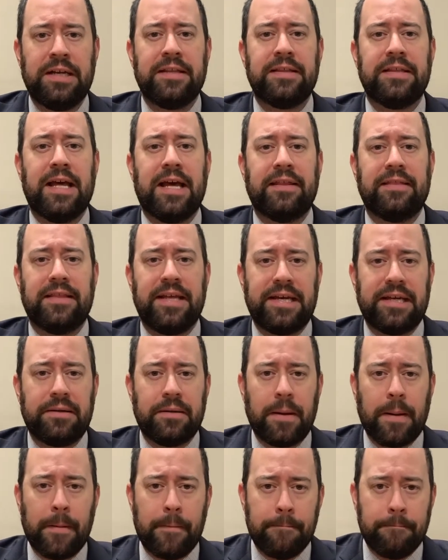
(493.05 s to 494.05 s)
that they
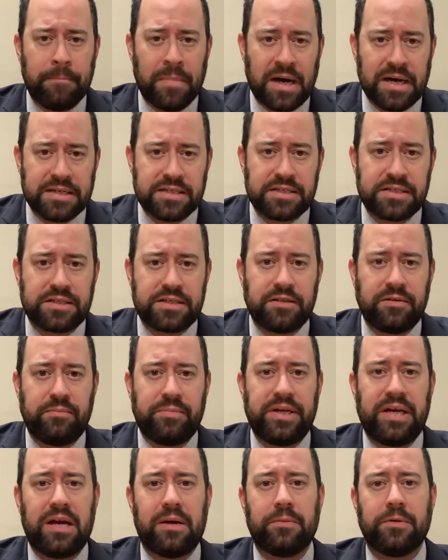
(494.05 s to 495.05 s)
must
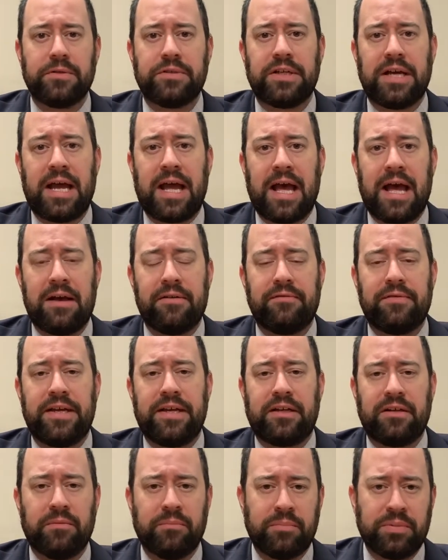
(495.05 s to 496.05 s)
be able to have a
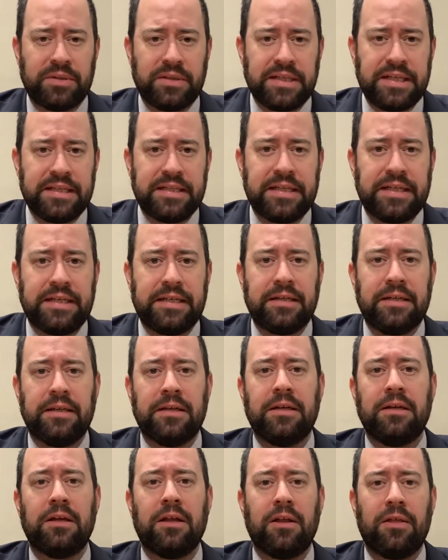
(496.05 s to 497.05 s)
completely
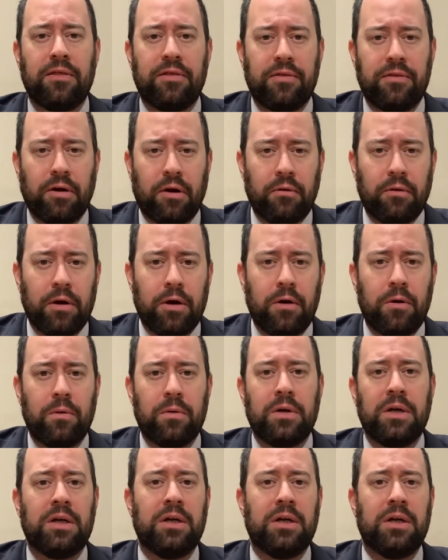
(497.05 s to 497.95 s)
thorough,